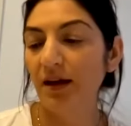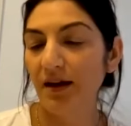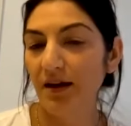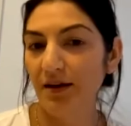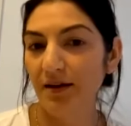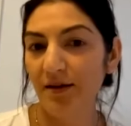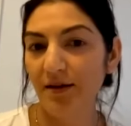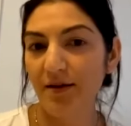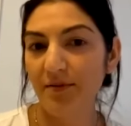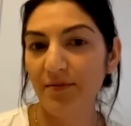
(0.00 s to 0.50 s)

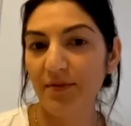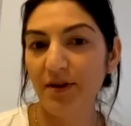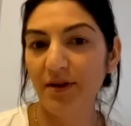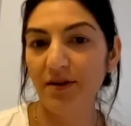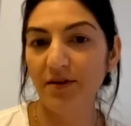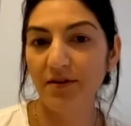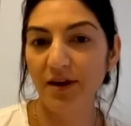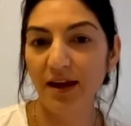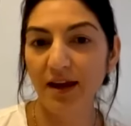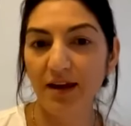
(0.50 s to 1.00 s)
Um,
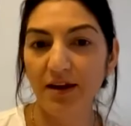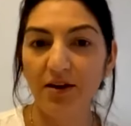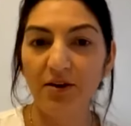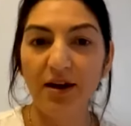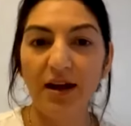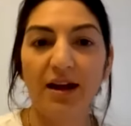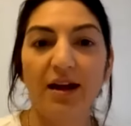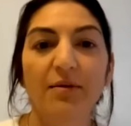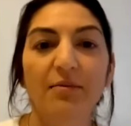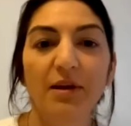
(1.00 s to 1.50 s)
great.
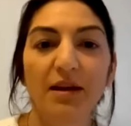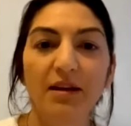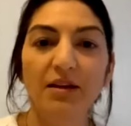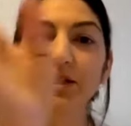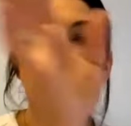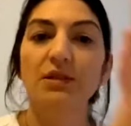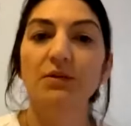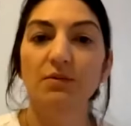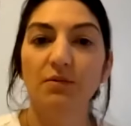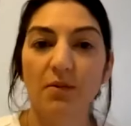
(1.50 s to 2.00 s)
Okay, I'm gonna
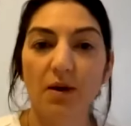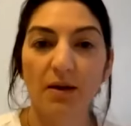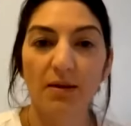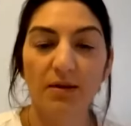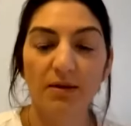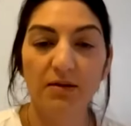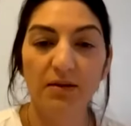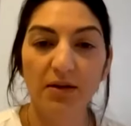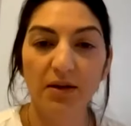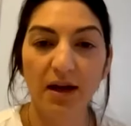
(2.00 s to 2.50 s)
just run
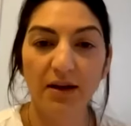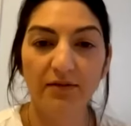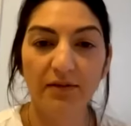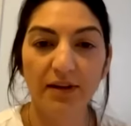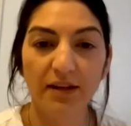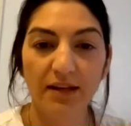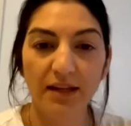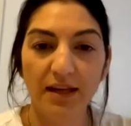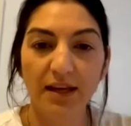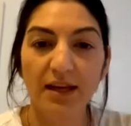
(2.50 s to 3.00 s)
through
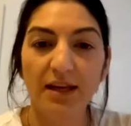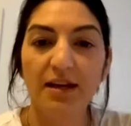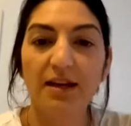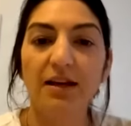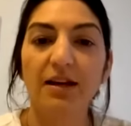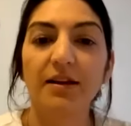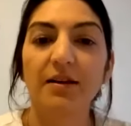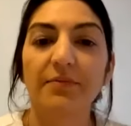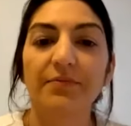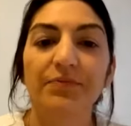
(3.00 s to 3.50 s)

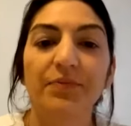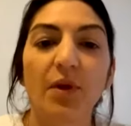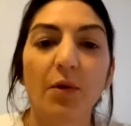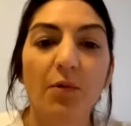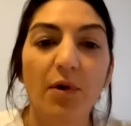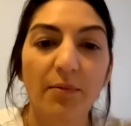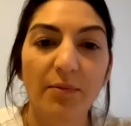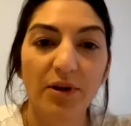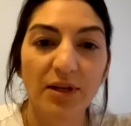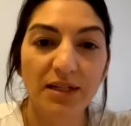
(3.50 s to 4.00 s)
everything
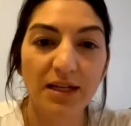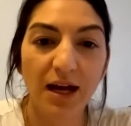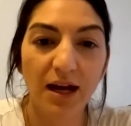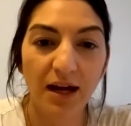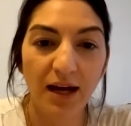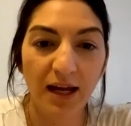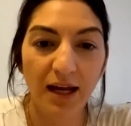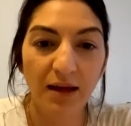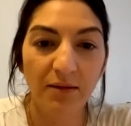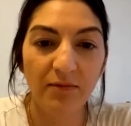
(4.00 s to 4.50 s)
one more
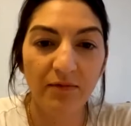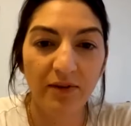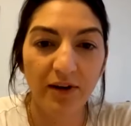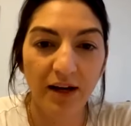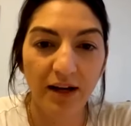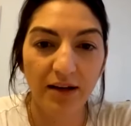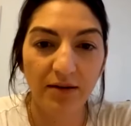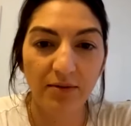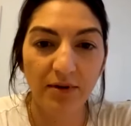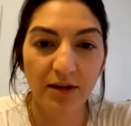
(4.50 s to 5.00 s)
time for
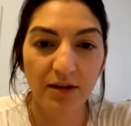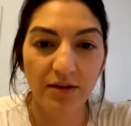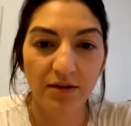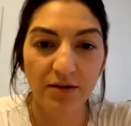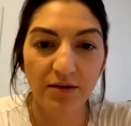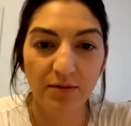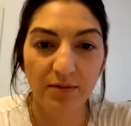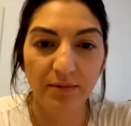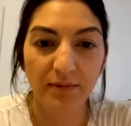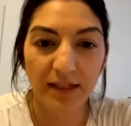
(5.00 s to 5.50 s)
anyone
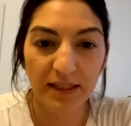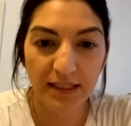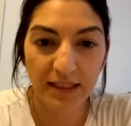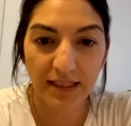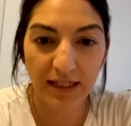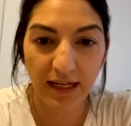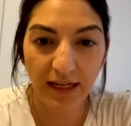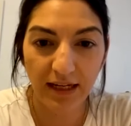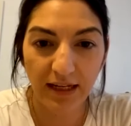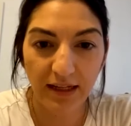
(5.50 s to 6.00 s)
who missed
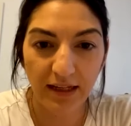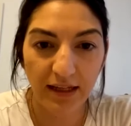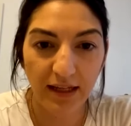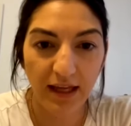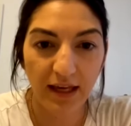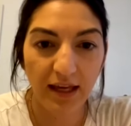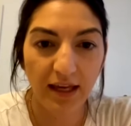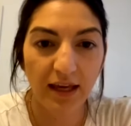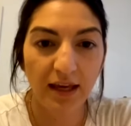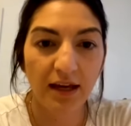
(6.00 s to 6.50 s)

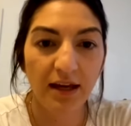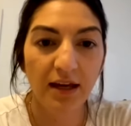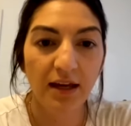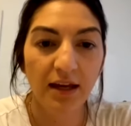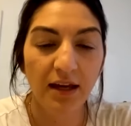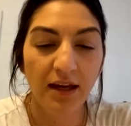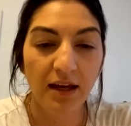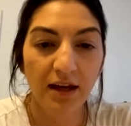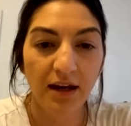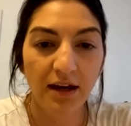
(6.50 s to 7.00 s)
anything,
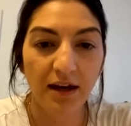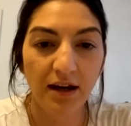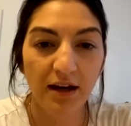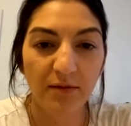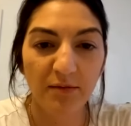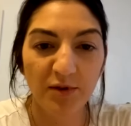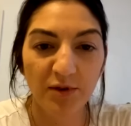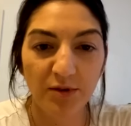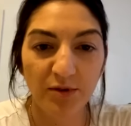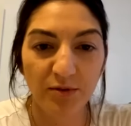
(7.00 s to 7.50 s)

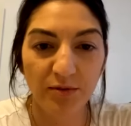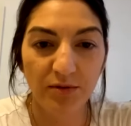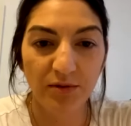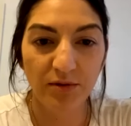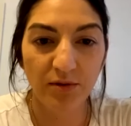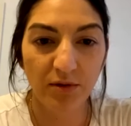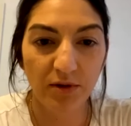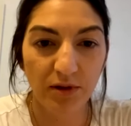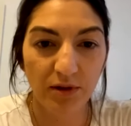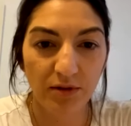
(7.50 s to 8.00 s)
um, who
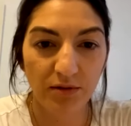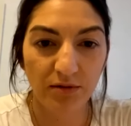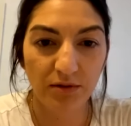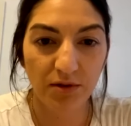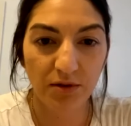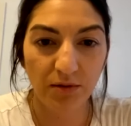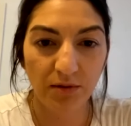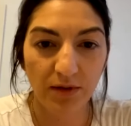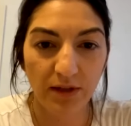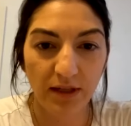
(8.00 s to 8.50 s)
or who
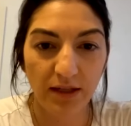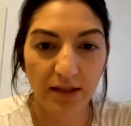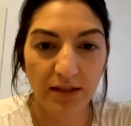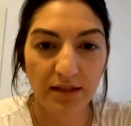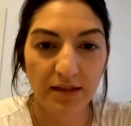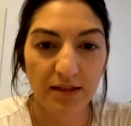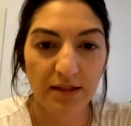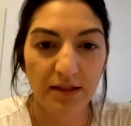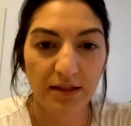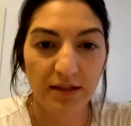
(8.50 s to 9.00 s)

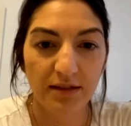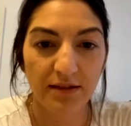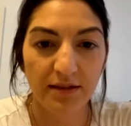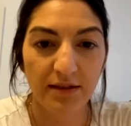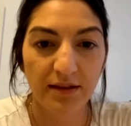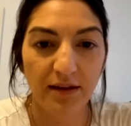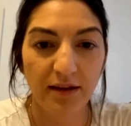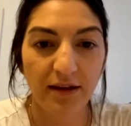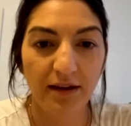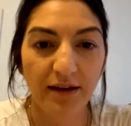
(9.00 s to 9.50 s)
joined
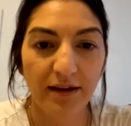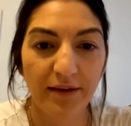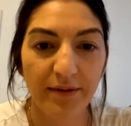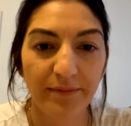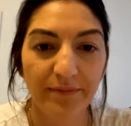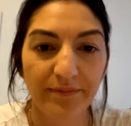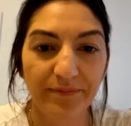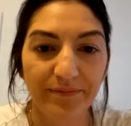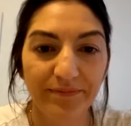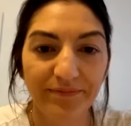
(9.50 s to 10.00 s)
um,
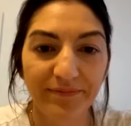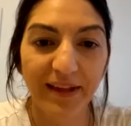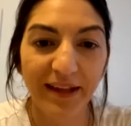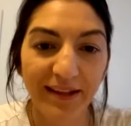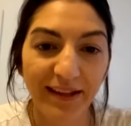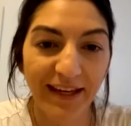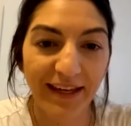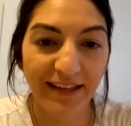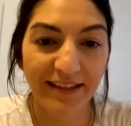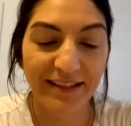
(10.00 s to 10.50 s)

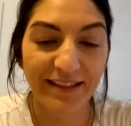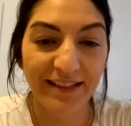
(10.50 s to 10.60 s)
late.